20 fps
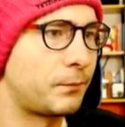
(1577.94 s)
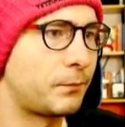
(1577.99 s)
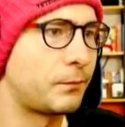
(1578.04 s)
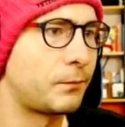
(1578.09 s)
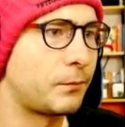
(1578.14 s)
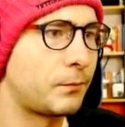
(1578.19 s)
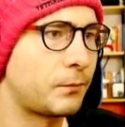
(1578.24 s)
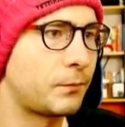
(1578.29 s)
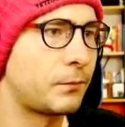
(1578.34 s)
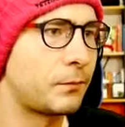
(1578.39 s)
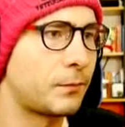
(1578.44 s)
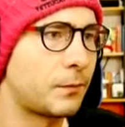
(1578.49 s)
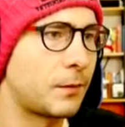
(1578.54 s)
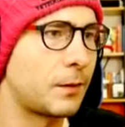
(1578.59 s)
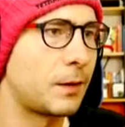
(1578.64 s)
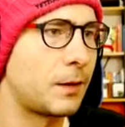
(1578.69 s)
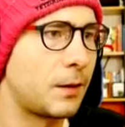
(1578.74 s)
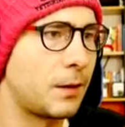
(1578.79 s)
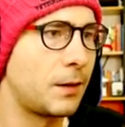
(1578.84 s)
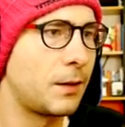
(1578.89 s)

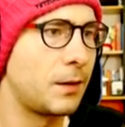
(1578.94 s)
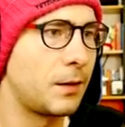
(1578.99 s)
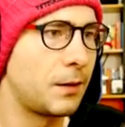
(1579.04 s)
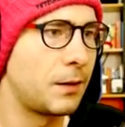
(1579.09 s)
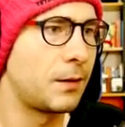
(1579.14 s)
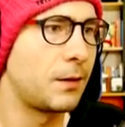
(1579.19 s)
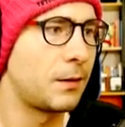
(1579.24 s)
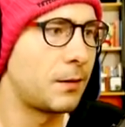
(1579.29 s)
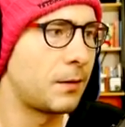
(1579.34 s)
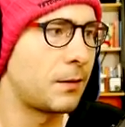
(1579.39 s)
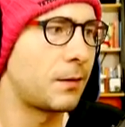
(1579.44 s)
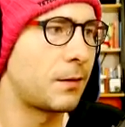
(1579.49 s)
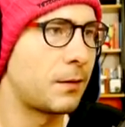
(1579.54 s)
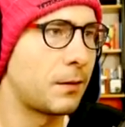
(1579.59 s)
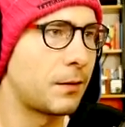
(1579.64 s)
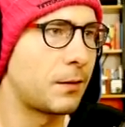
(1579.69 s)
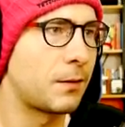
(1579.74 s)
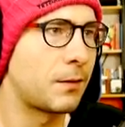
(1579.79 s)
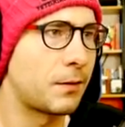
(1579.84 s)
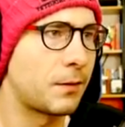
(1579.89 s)

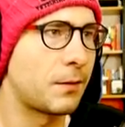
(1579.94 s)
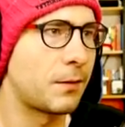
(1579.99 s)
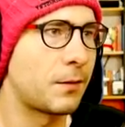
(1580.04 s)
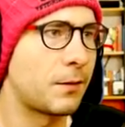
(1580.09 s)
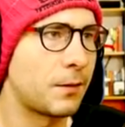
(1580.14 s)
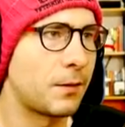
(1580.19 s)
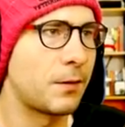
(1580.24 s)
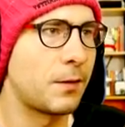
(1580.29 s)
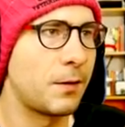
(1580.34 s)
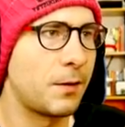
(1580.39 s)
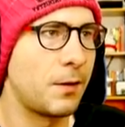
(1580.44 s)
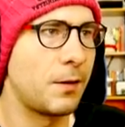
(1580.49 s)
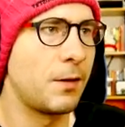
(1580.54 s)
[no speech]